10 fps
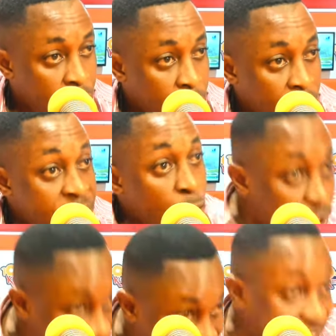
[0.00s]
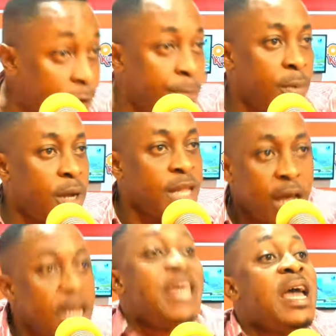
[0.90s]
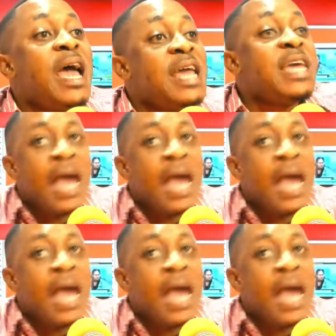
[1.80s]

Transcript: A your coach Nasem a